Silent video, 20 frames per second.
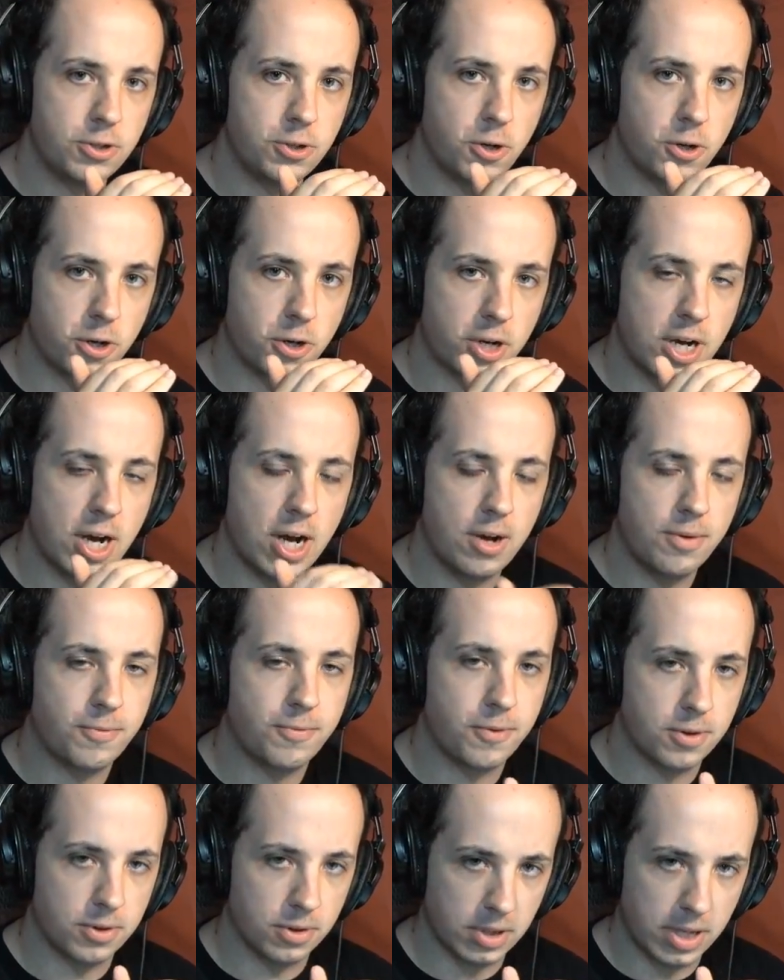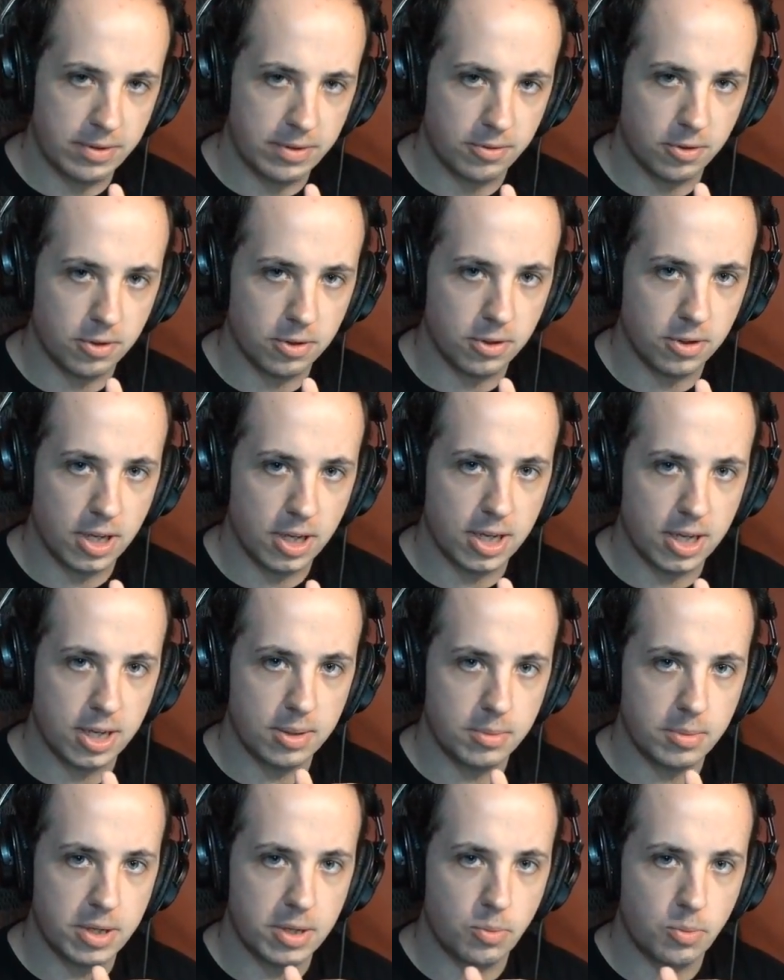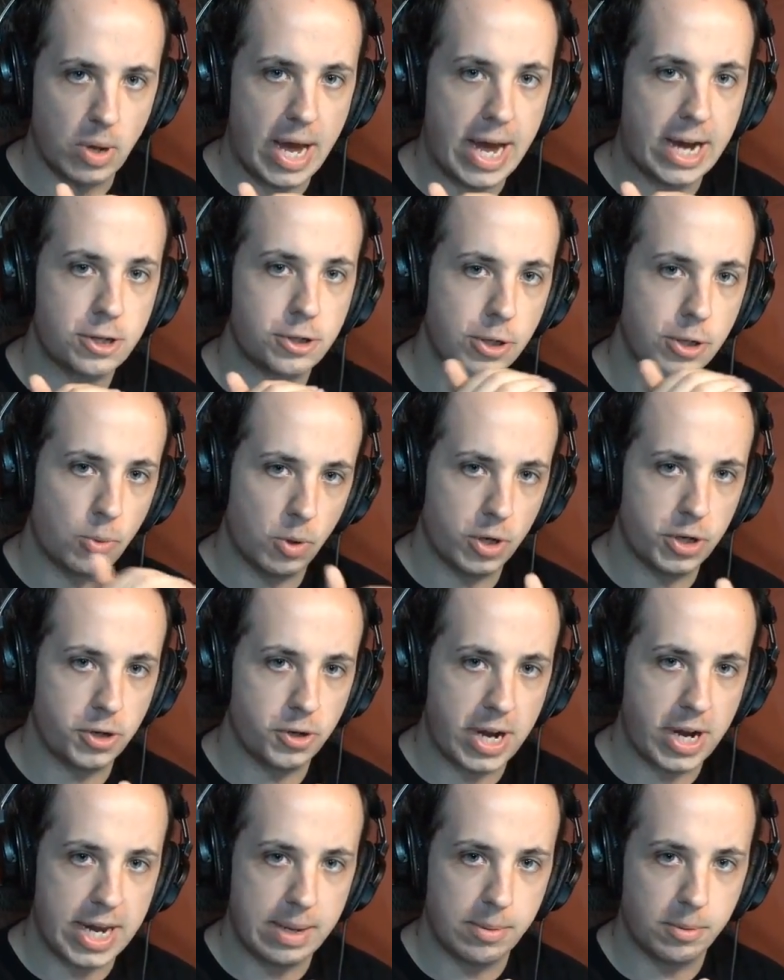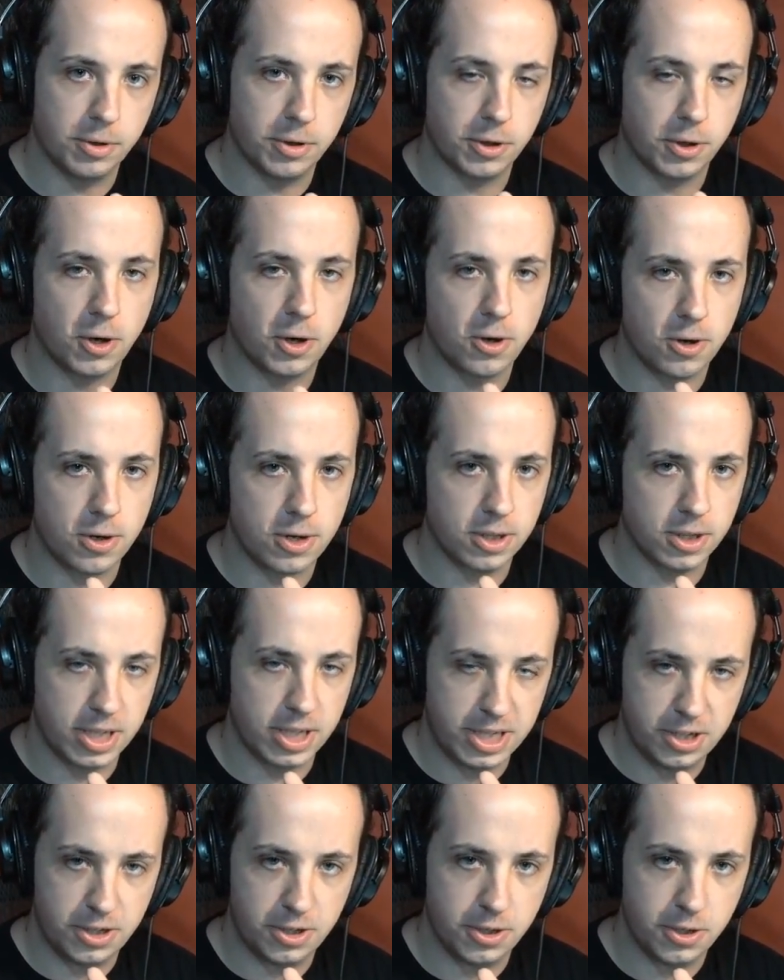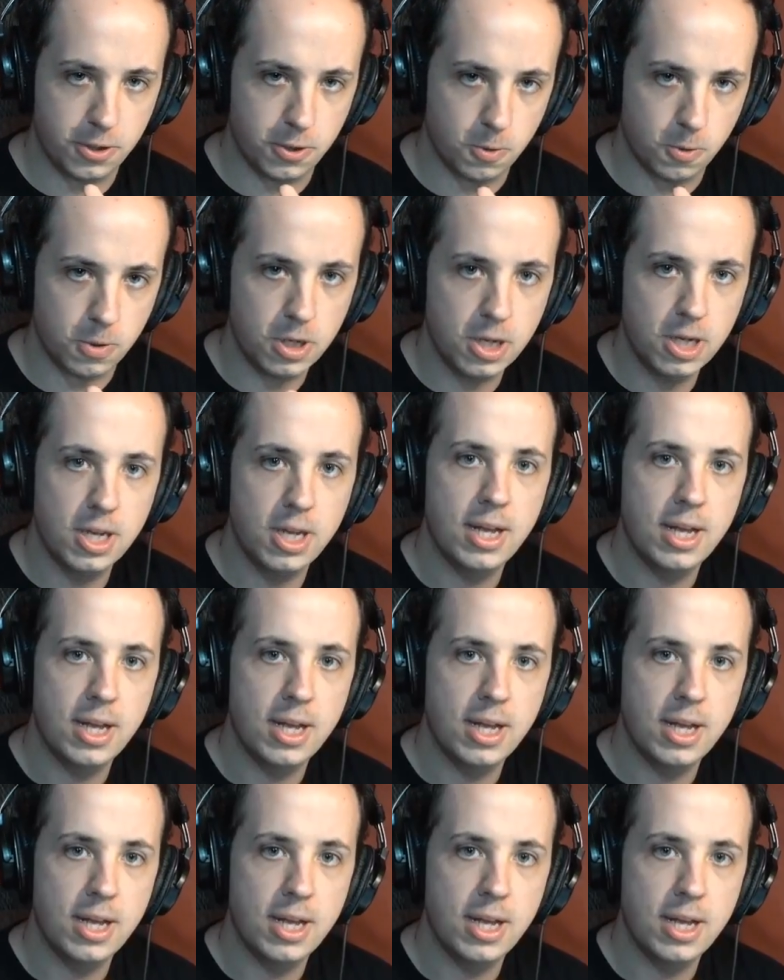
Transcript: your comfort level and actually what you're able to currently do.